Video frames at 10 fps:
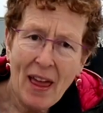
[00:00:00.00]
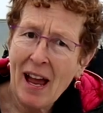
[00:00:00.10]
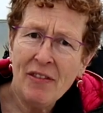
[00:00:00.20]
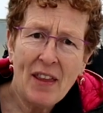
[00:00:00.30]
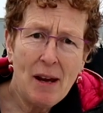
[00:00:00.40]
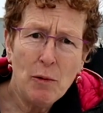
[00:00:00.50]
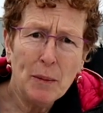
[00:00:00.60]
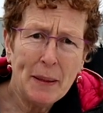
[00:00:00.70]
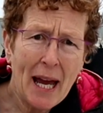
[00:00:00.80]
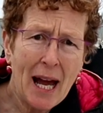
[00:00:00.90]
and they
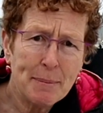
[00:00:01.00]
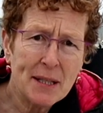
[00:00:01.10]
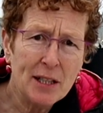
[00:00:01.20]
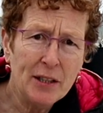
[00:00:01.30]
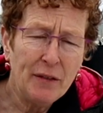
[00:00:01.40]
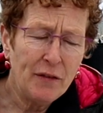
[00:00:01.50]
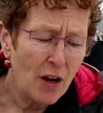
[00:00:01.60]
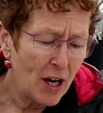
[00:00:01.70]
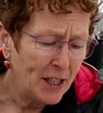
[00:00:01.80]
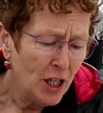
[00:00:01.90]
will be absolutely
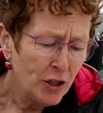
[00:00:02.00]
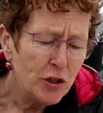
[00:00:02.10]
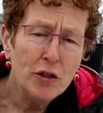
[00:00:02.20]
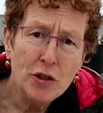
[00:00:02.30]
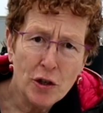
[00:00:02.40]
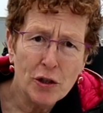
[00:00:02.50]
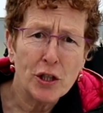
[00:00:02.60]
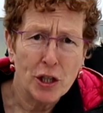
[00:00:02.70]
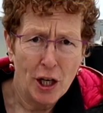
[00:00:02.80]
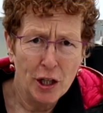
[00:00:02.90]
fine. Do
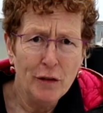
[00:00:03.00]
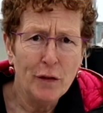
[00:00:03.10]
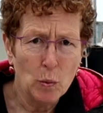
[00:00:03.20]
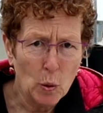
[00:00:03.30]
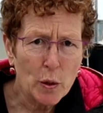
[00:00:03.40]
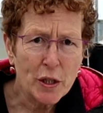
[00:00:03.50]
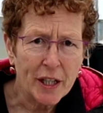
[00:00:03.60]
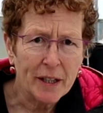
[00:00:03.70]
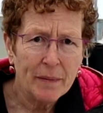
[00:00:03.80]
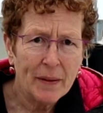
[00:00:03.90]
not
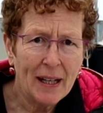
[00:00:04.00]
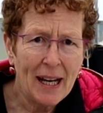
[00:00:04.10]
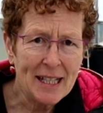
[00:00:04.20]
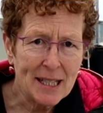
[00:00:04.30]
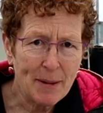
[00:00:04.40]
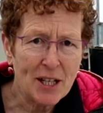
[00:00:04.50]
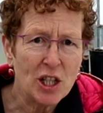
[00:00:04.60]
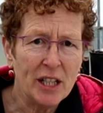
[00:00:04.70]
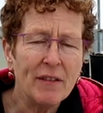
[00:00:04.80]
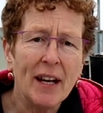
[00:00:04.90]
overwater,
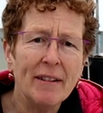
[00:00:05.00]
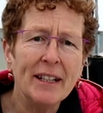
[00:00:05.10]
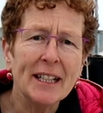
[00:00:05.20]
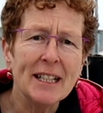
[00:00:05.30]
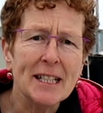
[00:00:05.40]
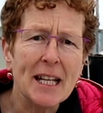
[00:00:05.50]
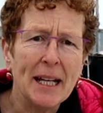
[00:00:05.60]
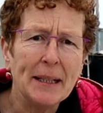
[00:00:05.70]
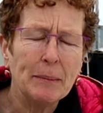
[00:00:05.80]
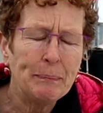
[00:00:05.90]
especially if they're in a
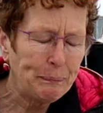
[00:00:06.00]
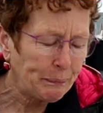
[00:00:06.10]
container.